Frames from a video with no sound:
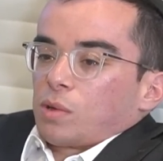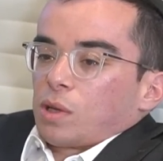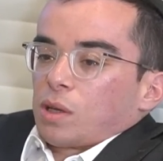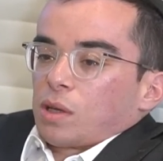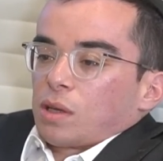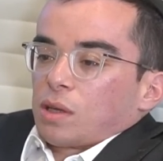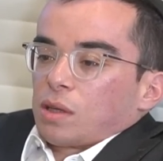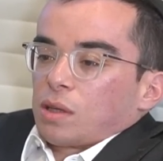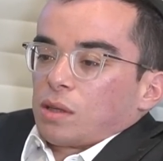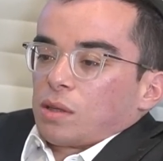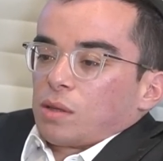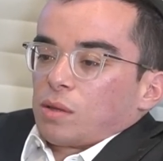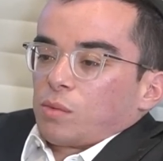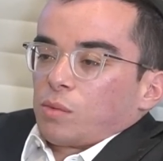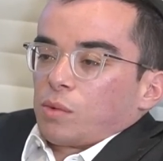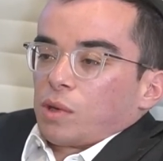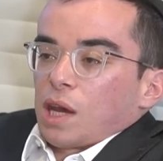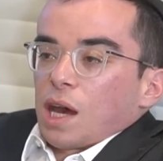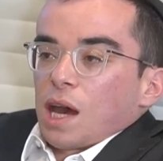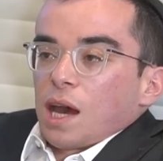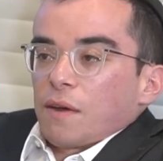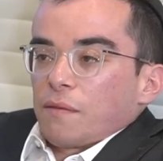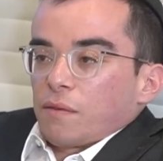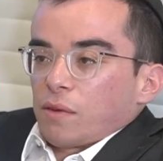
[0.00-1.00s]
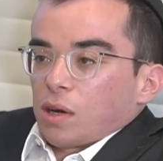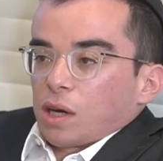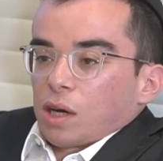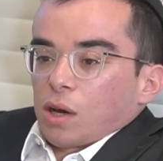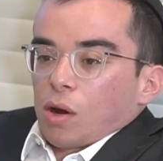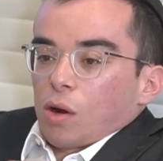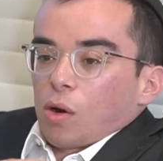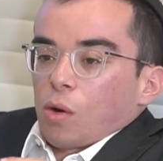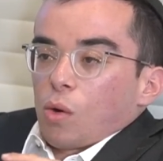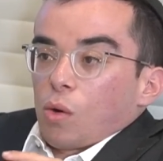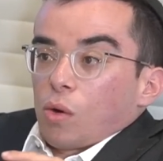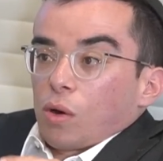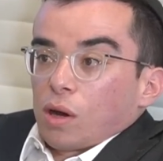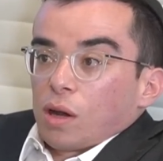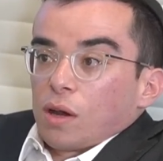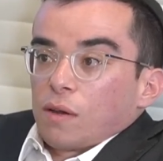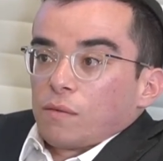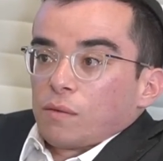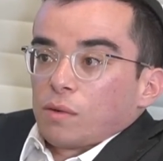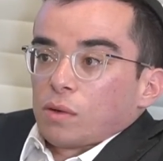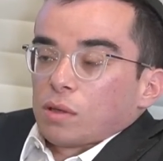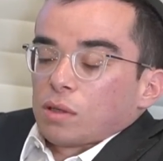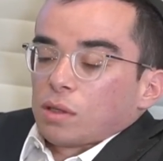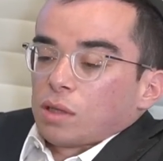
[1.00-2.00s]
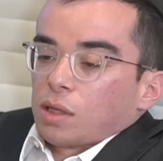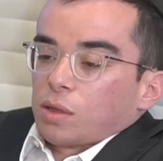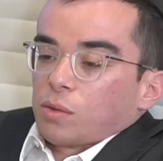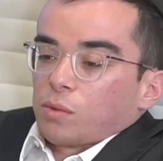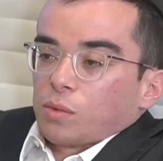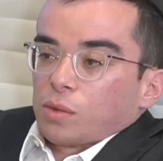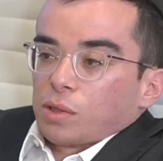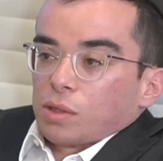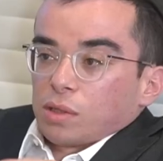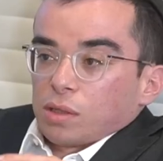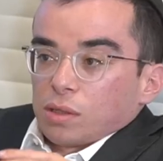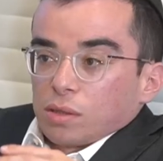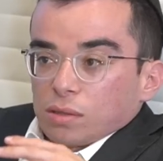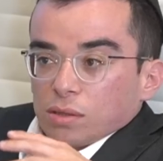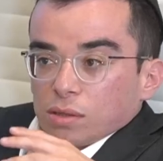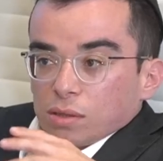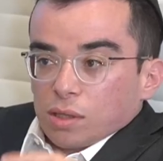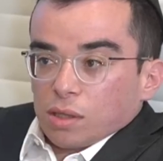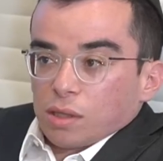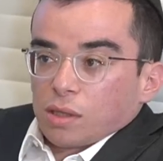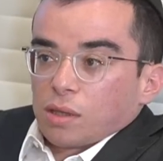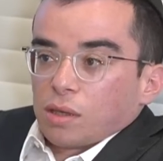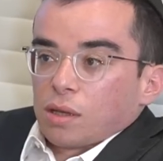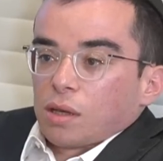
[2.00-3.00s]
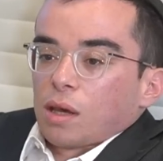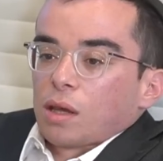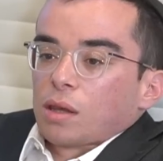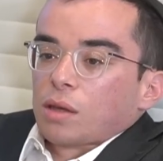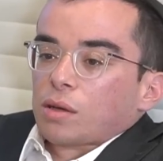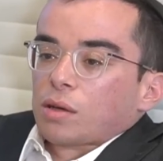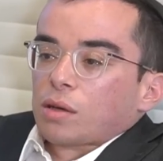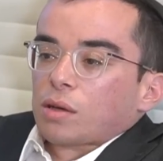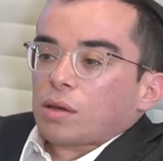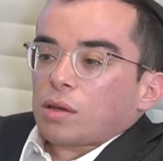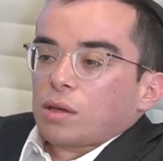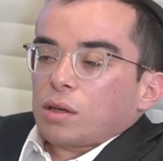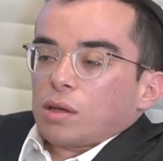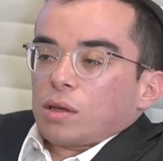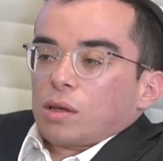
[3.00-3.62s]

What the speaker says: And we have like our whole chavra that we stick together.